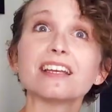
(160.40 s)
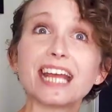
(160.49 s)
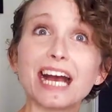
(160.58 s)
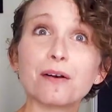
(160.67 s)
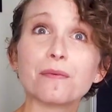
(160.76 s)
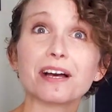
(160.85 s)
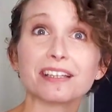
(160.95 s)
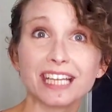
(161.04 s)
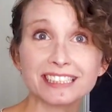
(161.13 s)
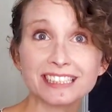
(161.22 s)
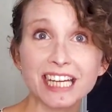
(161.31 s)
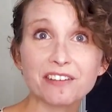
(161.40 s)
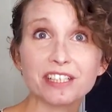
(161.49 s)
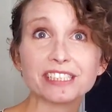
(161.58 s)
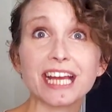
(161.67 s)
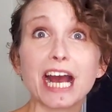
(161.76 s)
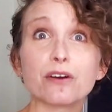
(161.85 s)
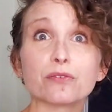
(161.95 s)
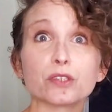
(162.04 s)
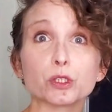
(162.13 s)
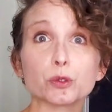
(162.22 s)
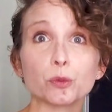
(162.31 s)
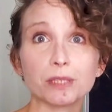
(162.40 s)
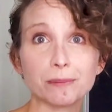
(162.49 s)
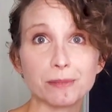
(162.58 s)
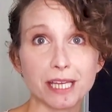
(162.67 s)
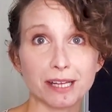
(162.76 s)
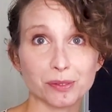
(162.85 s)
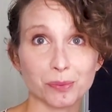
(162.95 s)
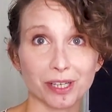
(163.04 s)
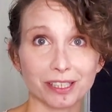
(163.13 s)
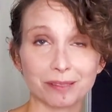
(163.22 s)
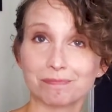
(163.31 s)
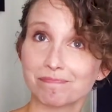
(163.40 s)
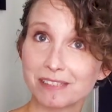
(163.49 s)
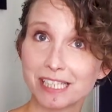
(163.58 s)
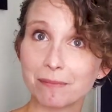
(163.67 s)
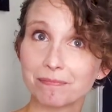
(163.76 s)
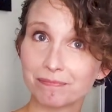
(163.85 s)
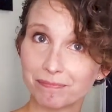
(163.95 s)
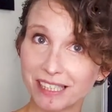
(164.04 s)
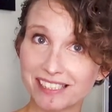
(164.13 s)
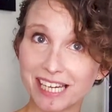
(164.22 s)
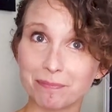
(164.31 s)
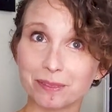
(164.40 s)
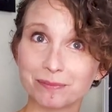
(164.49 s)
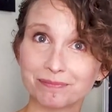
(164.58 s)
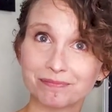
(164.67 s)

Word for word: Now, let's dive into how virtual PPAs work, step by step.